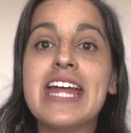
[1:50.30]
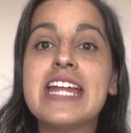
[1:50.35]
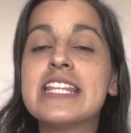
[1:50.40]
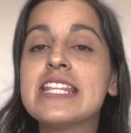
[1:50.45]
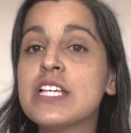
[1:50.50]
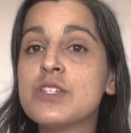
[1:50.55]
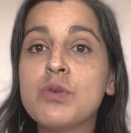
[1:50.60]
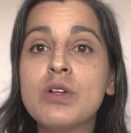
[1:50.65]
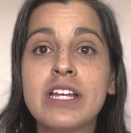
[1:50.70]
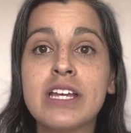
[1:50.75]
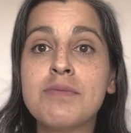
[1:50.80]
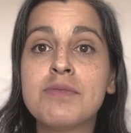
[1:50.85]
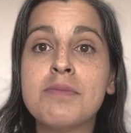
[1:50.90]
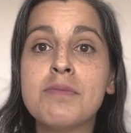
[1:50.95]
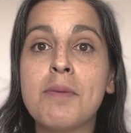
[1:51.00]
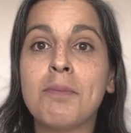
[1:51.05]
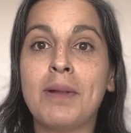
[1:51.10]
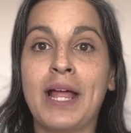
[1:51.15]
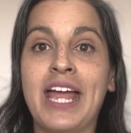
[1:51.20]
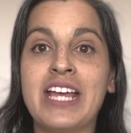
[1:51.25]
This will give them
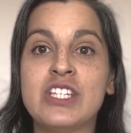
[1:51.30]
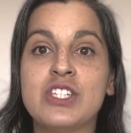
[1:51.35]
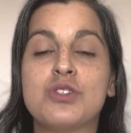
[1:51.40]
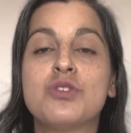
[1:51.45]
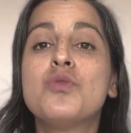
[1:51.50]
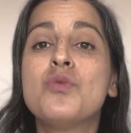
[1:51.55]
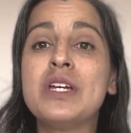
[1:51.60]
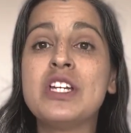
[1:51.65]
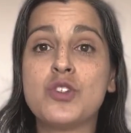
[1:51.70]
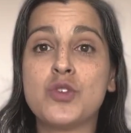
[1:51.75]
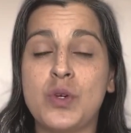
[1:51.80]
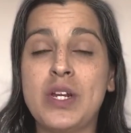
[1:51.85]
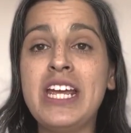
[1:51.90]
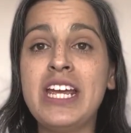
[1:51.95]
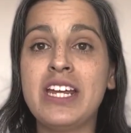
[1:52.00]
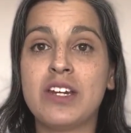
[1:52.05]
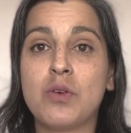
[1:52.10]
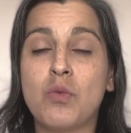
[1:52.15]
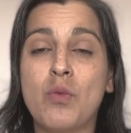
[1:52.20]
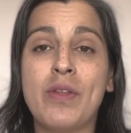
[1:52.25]
a place to
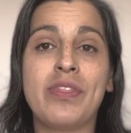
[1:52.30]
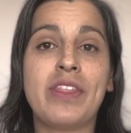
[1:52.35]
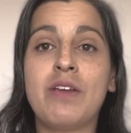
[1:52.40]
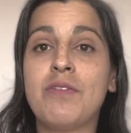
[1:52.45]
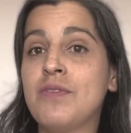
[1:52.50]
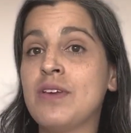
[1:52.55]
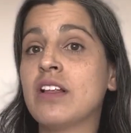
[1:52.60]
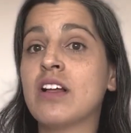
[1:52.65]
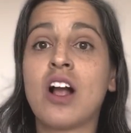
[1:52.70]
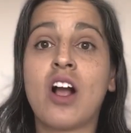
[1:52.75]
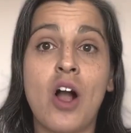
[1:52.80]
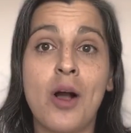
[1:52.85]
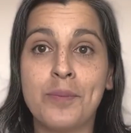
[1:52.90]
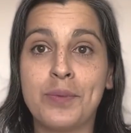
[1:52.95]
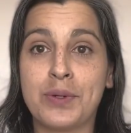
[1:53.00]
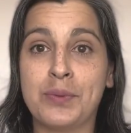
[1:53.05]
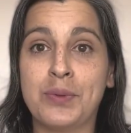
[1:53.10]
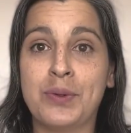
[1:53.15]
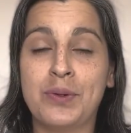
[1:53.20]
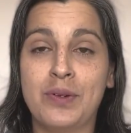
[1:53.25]
retreat when they feel
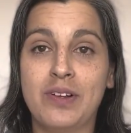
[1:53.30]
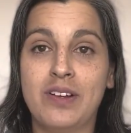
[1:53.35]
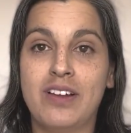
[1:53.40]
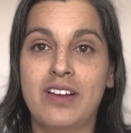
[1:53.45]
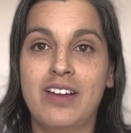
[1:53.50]
uncomfortable.